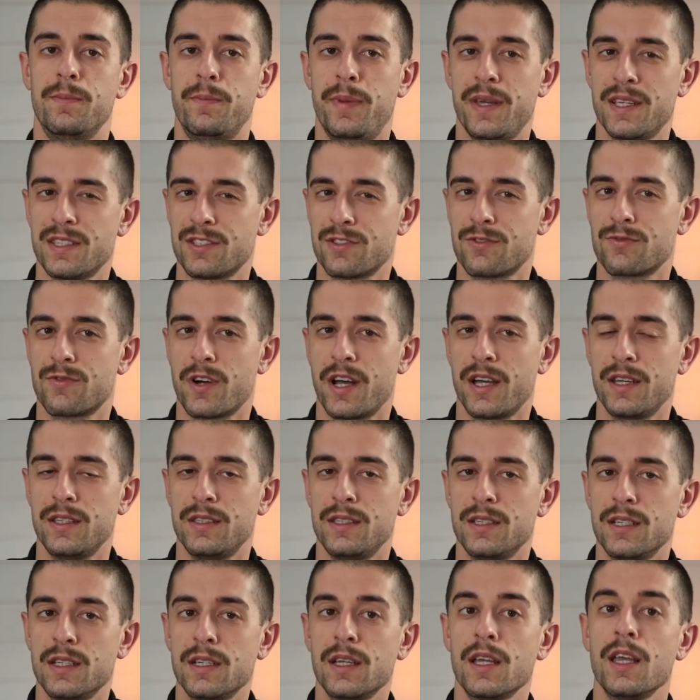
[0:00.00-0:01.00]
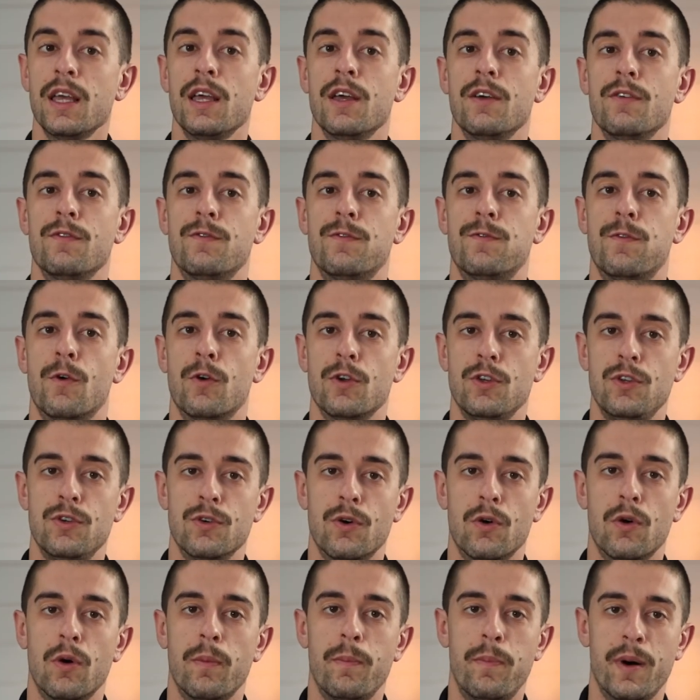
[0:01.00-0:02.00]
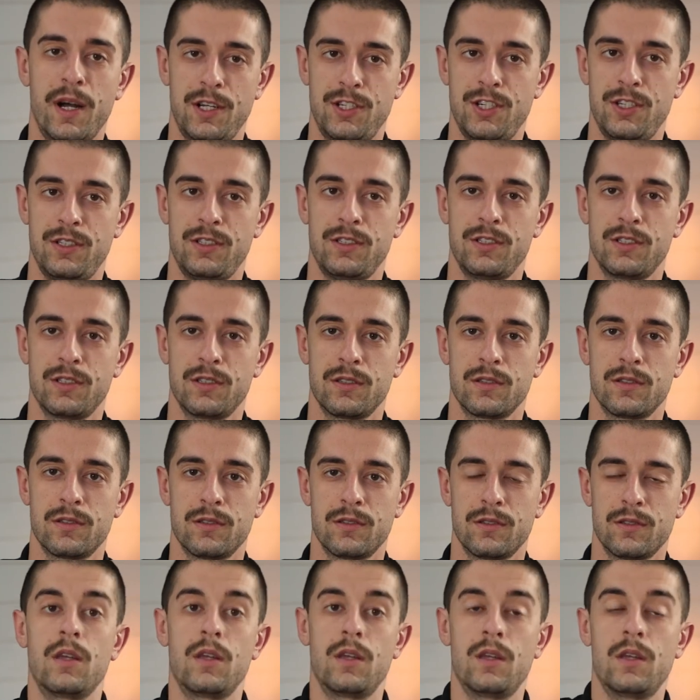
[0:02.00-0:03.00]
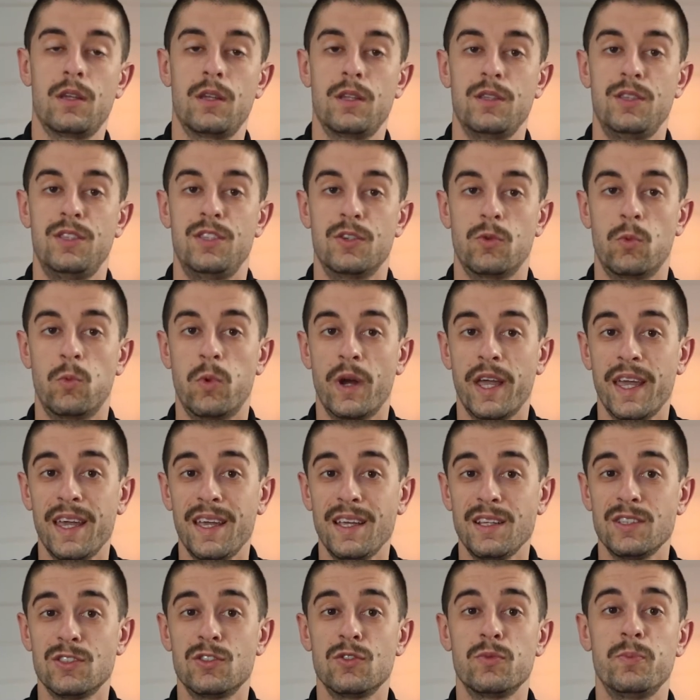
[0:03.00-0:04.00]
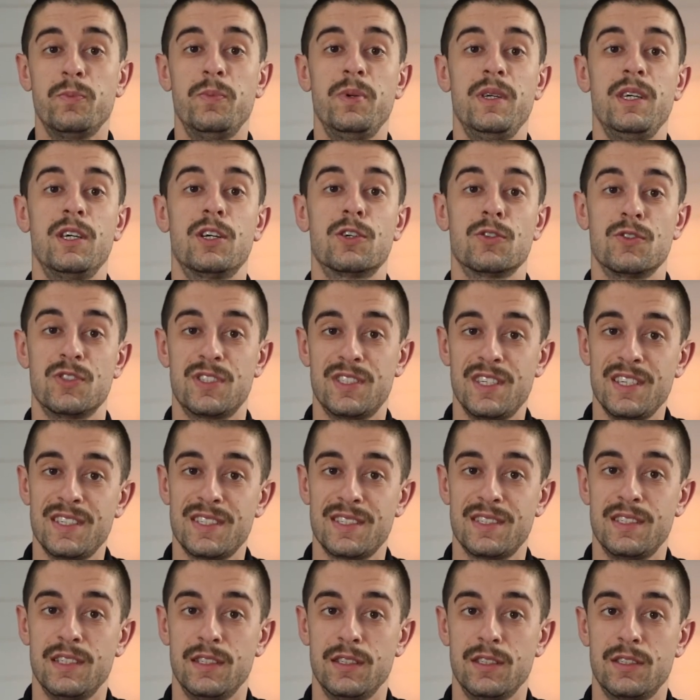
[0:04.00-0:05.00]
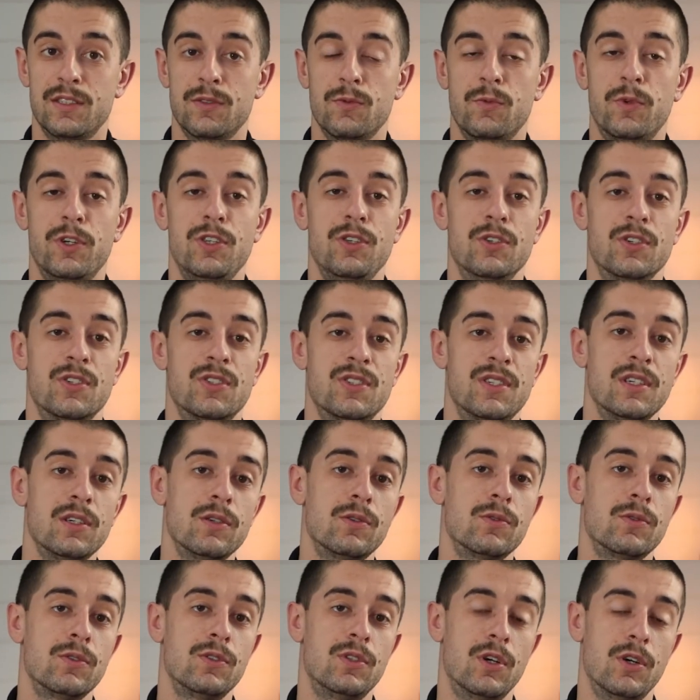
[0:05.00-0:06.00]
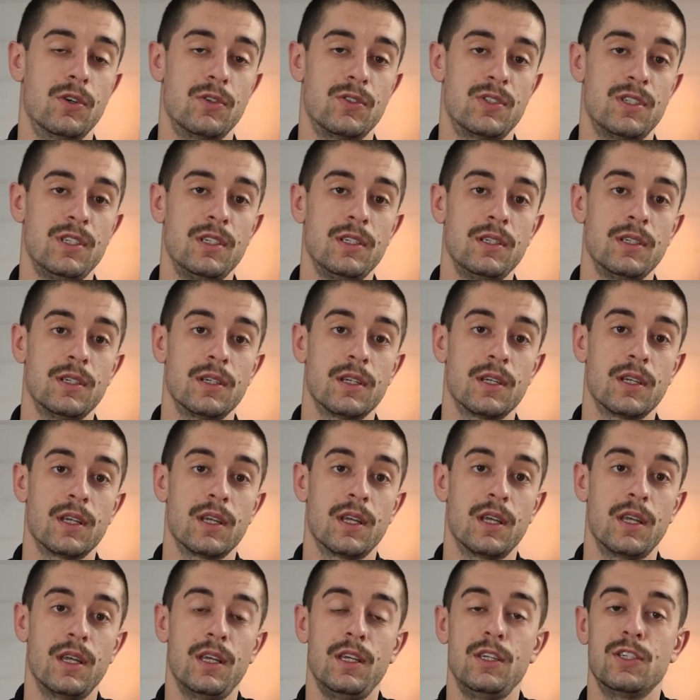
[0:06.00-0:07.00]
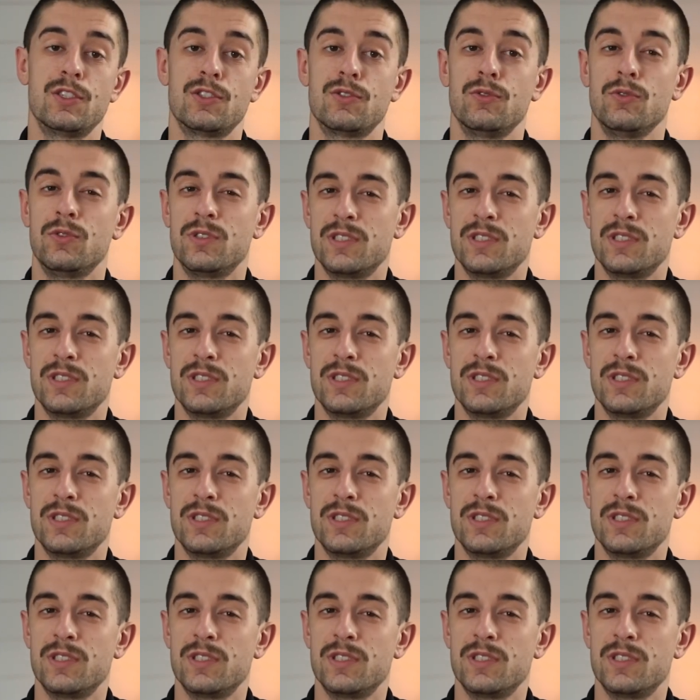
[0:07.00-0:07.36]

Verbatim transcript: best grinder for your budget. The way to be consistent when you're single dosing is to